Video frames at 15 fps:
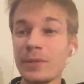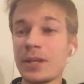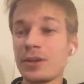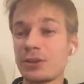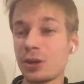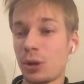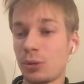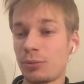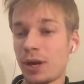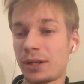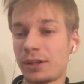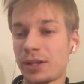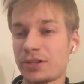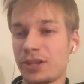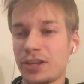So, right,
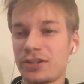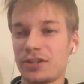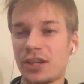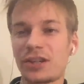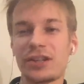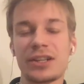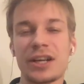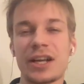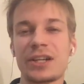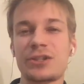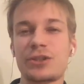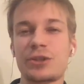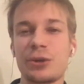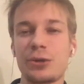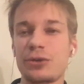let's get started. And I
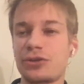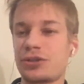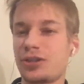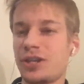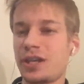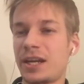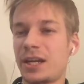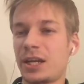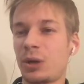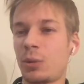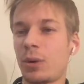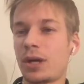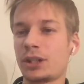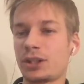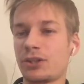don't see any
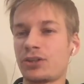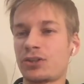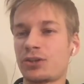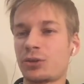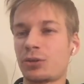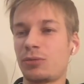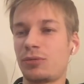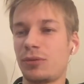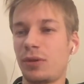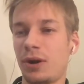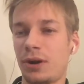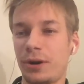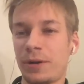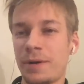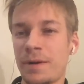questions so
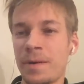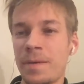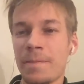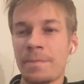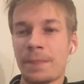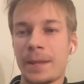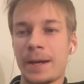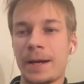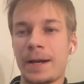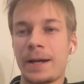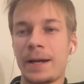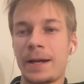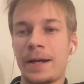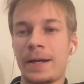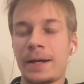far.
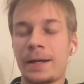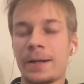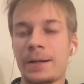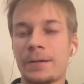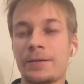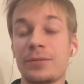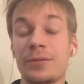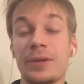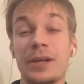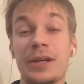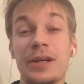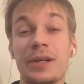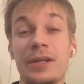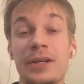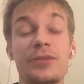
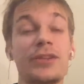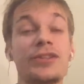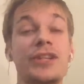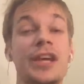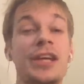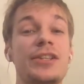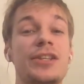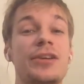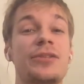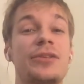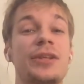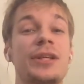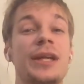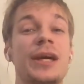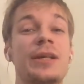In this case, I
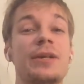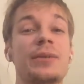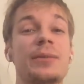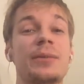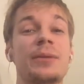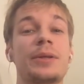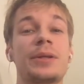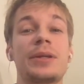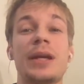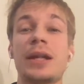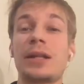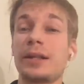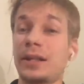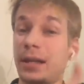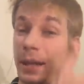think I'll
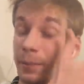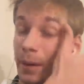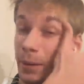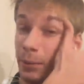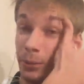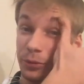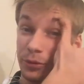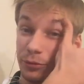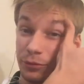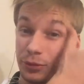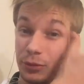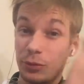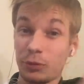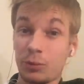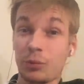come up with a
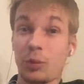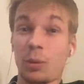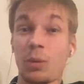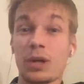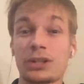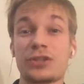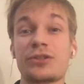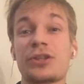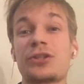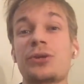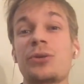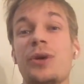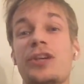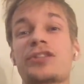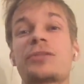few questions that
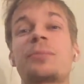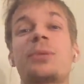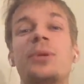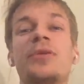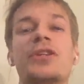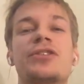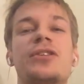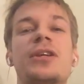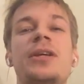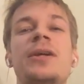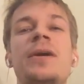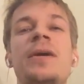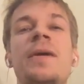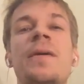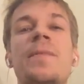you asked previously
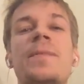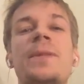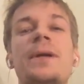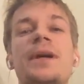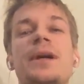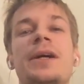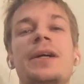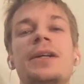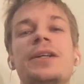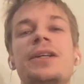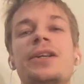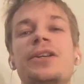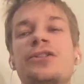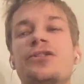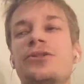
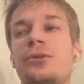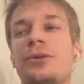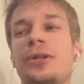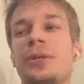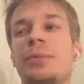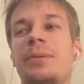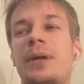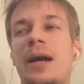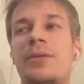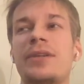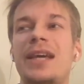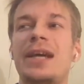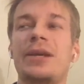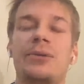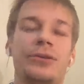concerning private
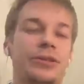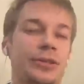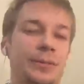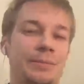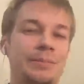equity.